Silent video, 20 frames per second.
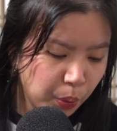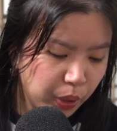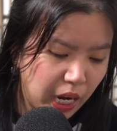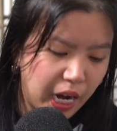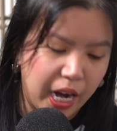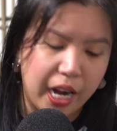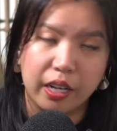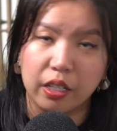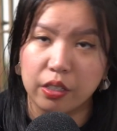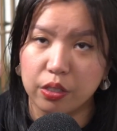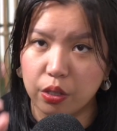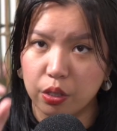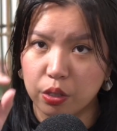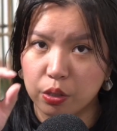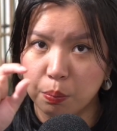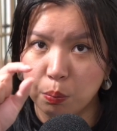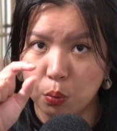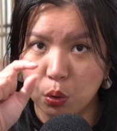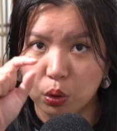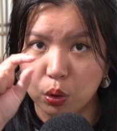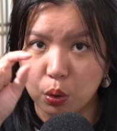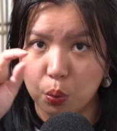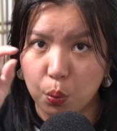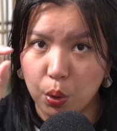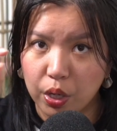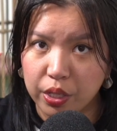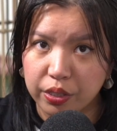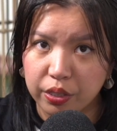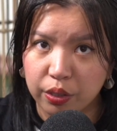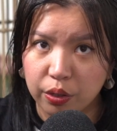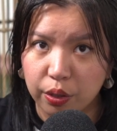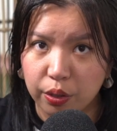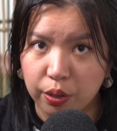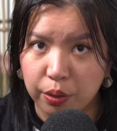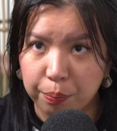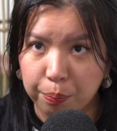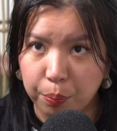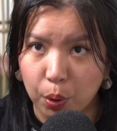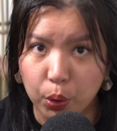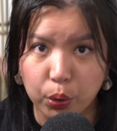lower acts, the smaller ones in
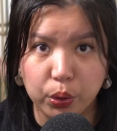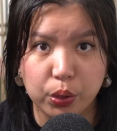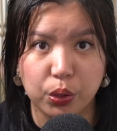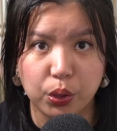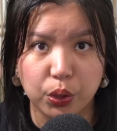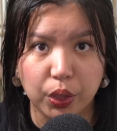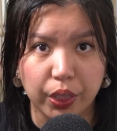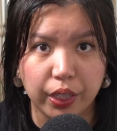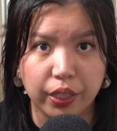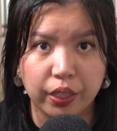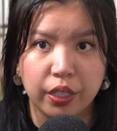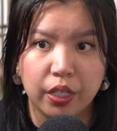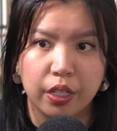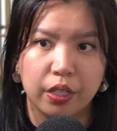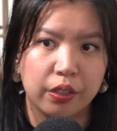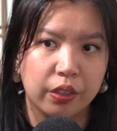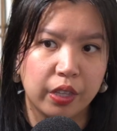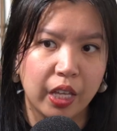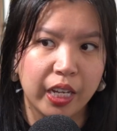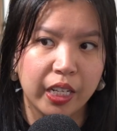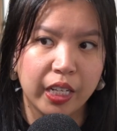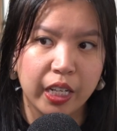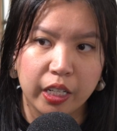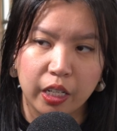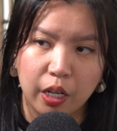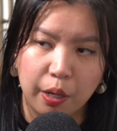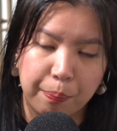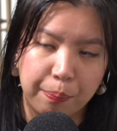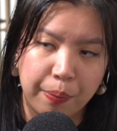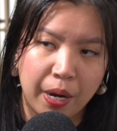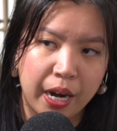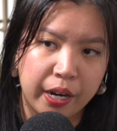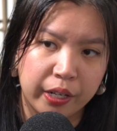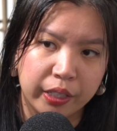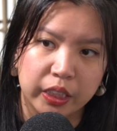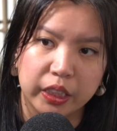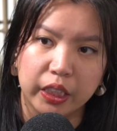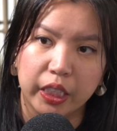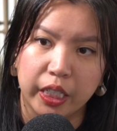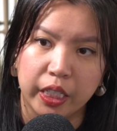the poster, they get
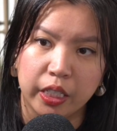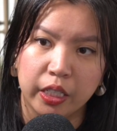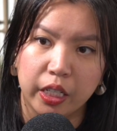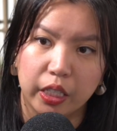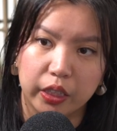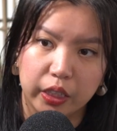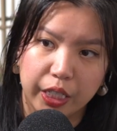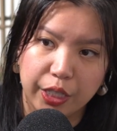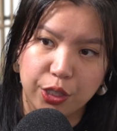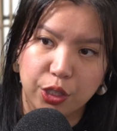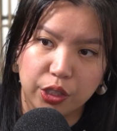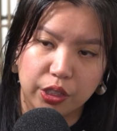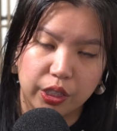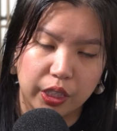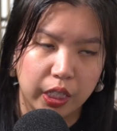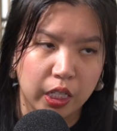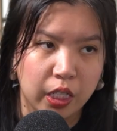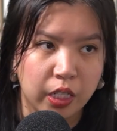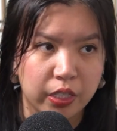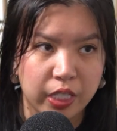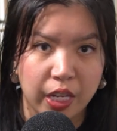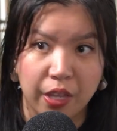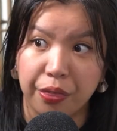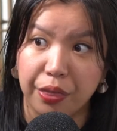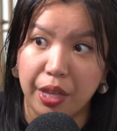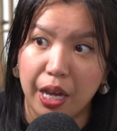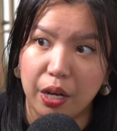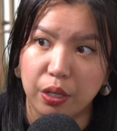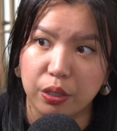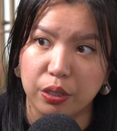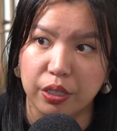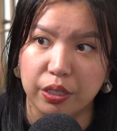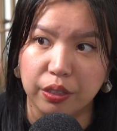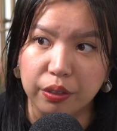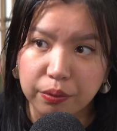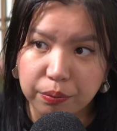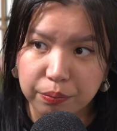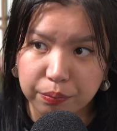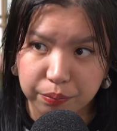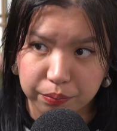allegedly
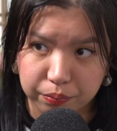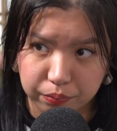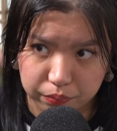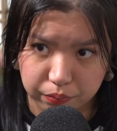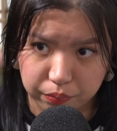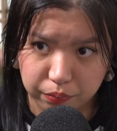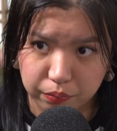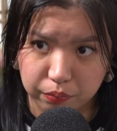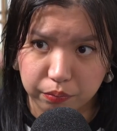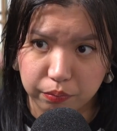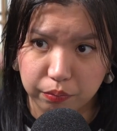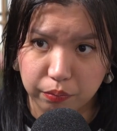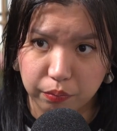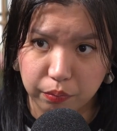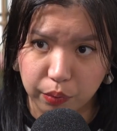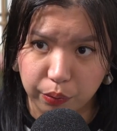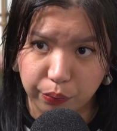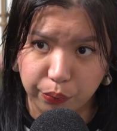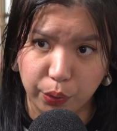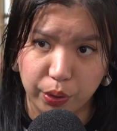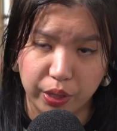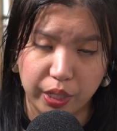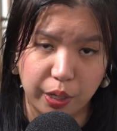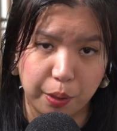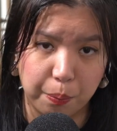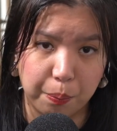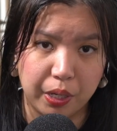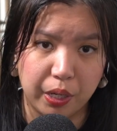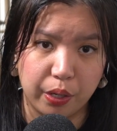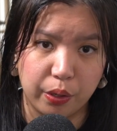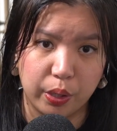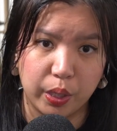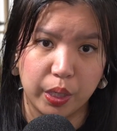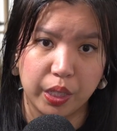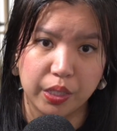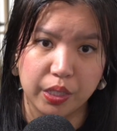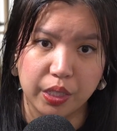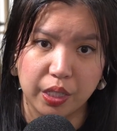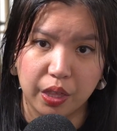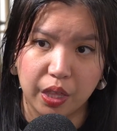10,000 for their
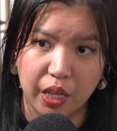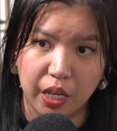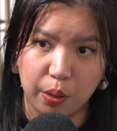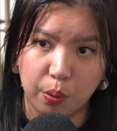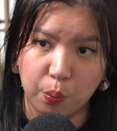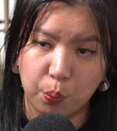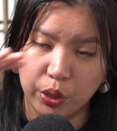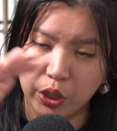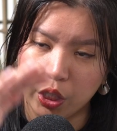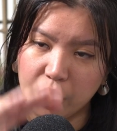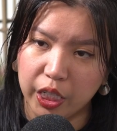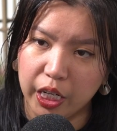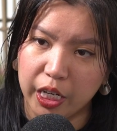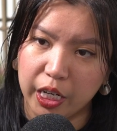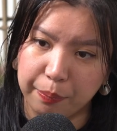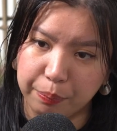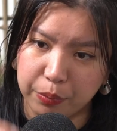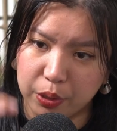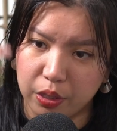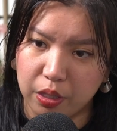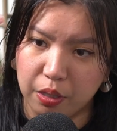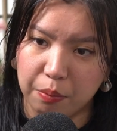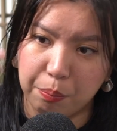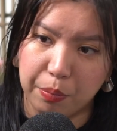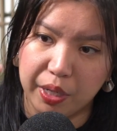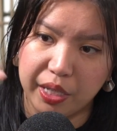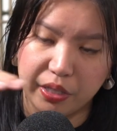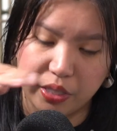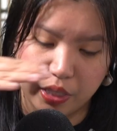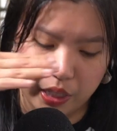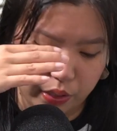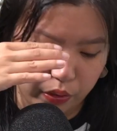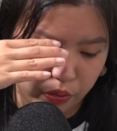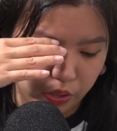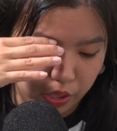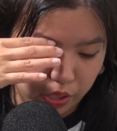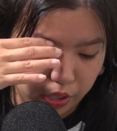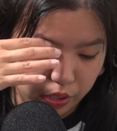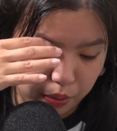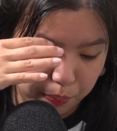appearance, and then when you get up to the mid tier,
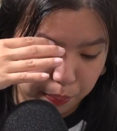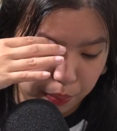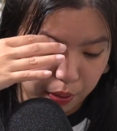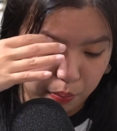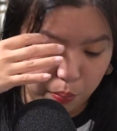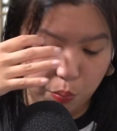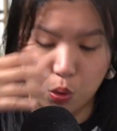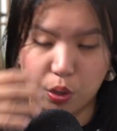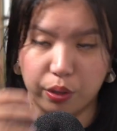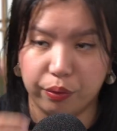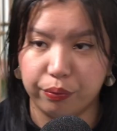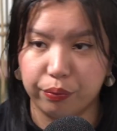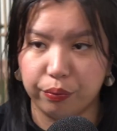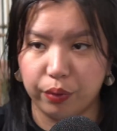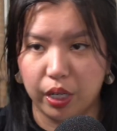then there's a bit more